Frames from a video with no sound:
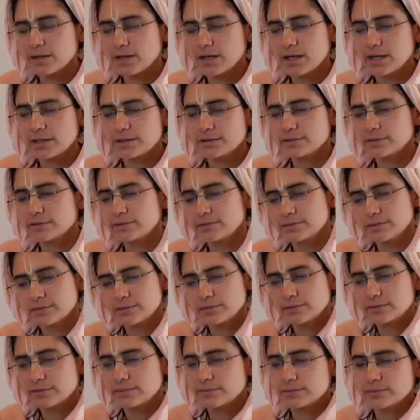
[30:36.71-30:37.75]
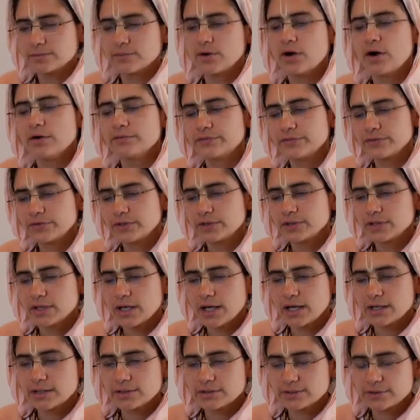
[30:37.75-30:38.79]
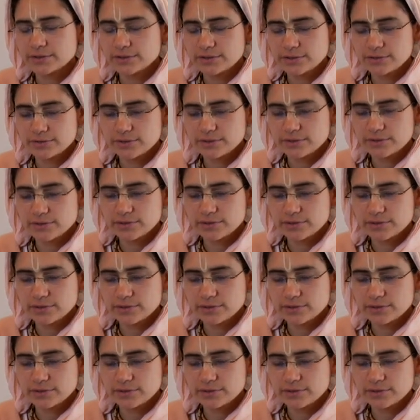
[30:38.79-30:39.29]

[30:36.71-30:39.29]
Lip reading: and offering that